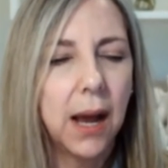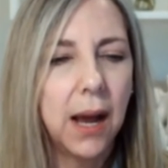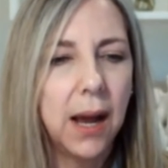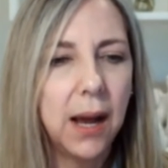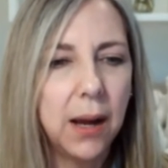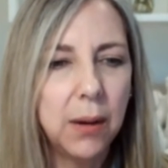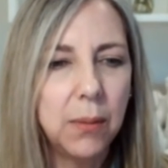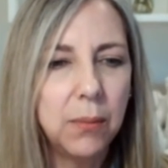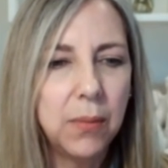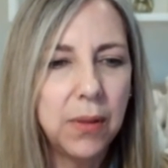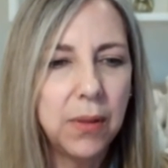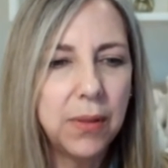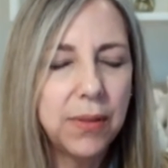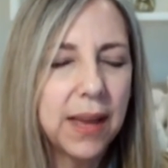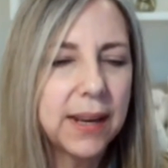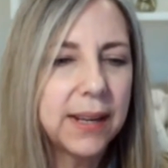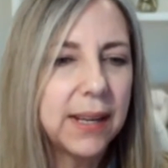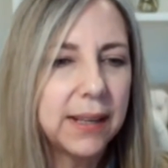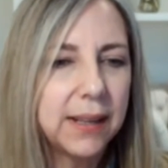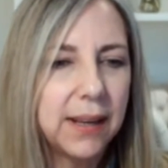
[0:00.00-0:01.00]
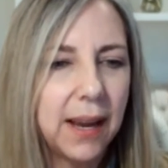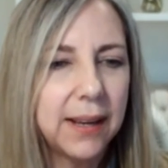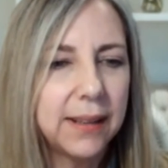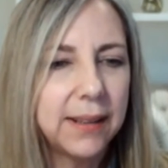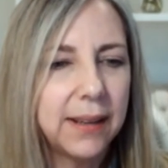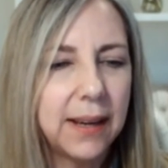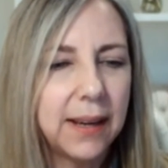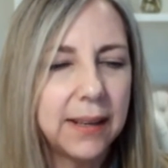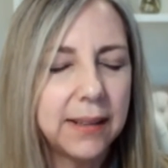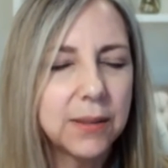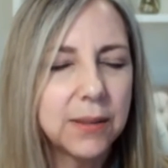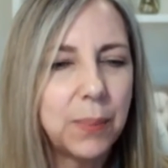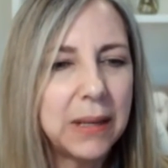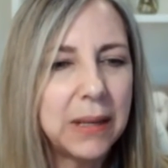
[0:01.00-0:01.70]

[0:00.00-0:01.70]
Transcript: that it's